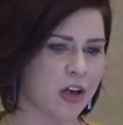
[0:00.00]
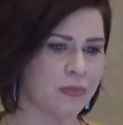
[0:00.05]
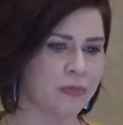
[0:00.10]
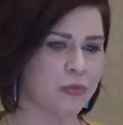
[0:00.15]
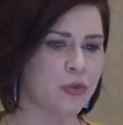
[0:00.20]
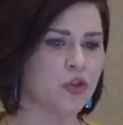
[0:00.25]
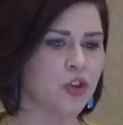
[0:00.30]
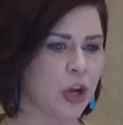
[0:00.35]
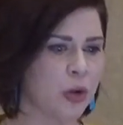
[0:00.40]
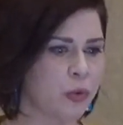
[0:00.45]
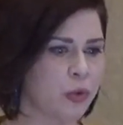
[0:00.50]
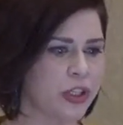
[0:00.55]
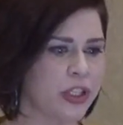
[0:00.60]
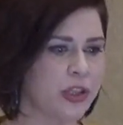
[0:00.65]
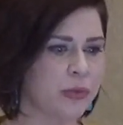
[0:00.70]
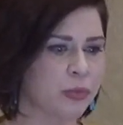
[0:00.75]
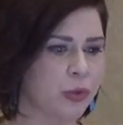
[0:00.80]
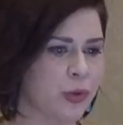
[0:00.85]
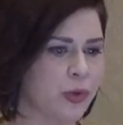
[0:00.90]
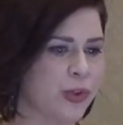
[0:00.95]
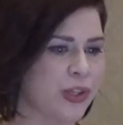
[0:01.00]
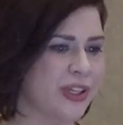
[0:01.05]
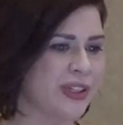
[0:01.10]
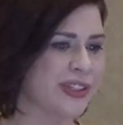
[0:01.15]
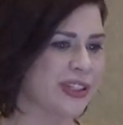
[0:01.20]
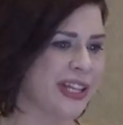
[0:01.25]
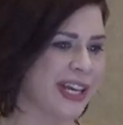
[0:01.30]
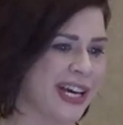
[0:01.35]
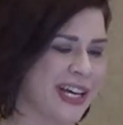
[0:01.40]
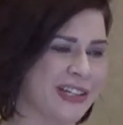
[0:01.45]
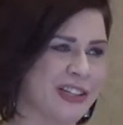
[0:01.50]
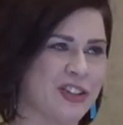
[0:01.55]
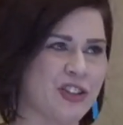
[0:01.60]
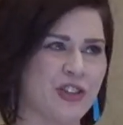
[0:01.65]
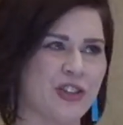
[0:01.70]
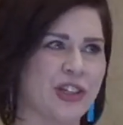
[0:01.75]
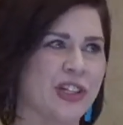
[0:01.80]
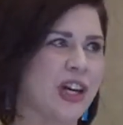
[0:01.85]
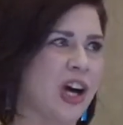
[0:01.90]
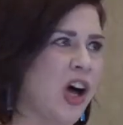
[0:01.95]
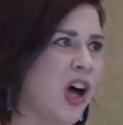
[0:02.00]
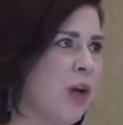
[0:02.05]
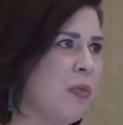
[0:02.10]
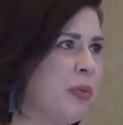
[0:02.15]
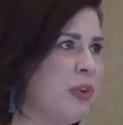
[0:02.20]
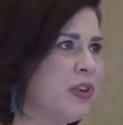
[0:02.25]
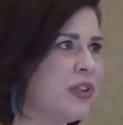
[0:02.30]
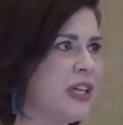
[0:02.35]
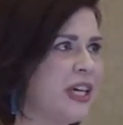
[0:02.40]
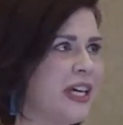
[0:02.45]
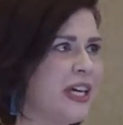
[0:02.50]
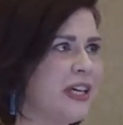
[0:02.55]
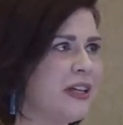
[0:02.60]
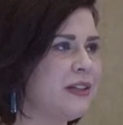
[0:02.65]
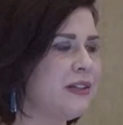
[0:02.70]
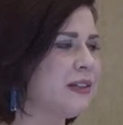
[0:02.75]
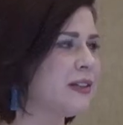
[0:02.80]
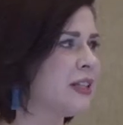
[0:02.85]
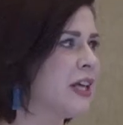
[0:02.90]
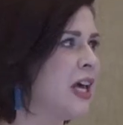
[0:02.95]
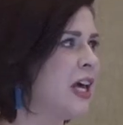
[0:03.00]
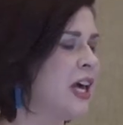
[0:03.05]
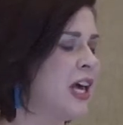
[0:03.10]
Generally, the bruises last just a couple days,